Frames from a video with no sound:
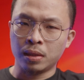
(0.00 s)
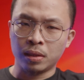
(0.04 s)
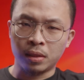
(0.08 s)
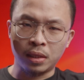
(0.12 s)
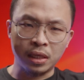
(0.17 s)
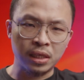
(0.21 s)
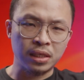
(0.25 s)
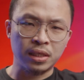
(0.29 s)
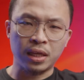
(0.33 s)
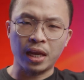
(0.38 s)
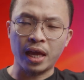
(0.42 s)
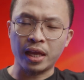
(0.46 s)

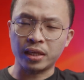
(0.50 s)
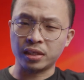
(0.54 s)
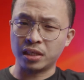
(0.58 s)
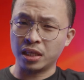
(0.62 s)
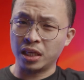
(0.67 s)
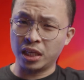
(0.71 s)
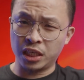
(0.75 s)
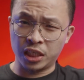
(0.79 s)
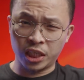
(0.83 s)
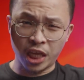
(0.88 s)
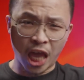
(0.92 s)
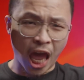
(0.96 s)
This lens
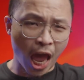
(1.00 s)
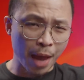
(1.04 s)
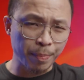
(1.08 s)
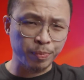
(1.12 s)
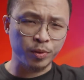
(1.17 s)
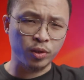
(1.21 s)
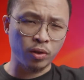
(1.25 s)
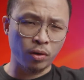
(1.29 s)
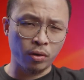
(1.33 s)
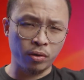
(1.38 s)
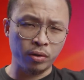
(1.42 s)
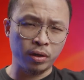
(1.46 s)
is
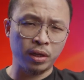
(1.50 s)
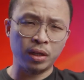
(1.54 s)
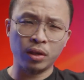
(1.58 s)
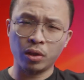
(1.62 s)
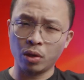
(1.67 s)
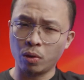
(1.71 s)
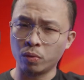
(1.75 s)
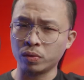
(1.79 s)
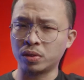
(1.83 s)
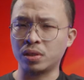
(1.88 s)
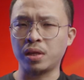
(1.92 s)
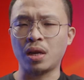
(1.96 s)
absolutely
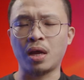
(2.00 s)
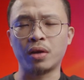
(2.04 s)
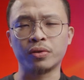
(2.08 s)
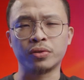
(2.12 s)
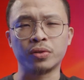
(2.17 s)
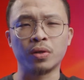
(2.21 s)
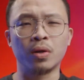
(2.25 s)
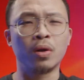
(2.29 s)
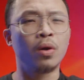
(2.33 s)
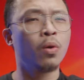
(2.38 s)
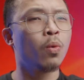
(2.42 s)
no slouch.